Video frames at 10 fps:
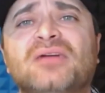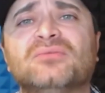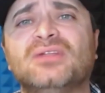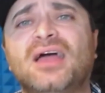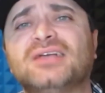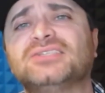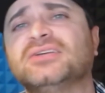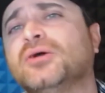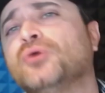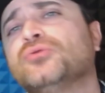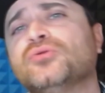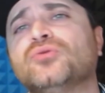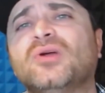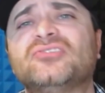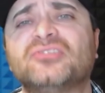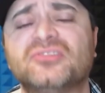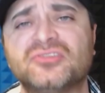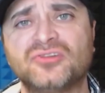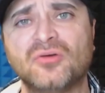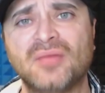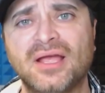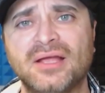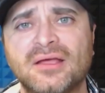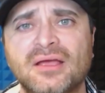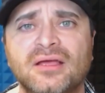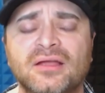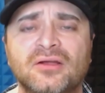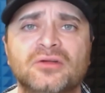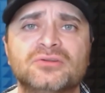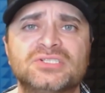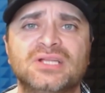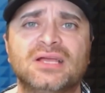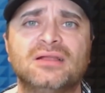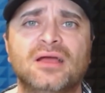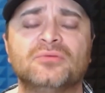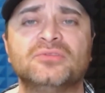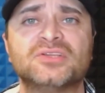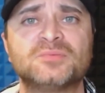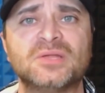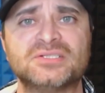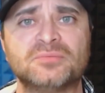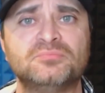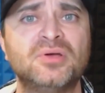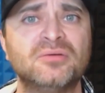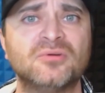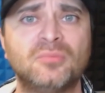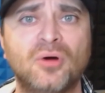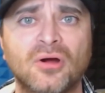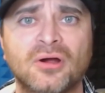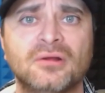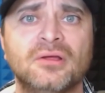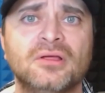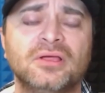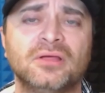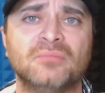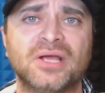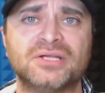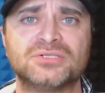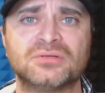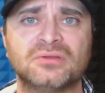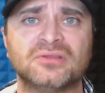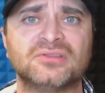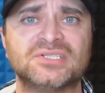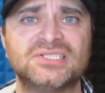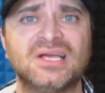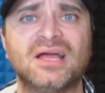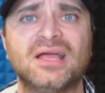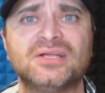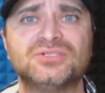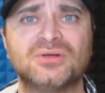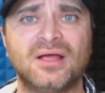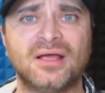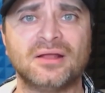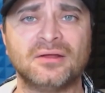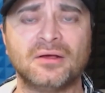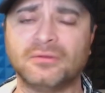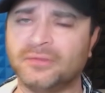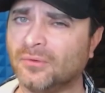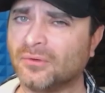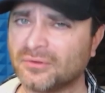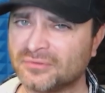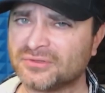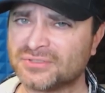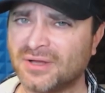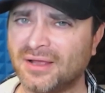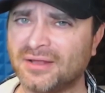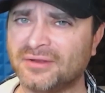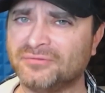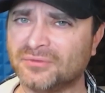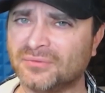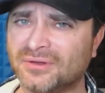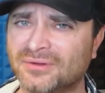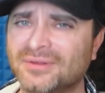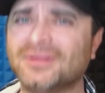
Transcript: relax and go through the rest of this domain and understand how this plays a pivotal part in making sure that the CIA triad, the order of the triad, if you will,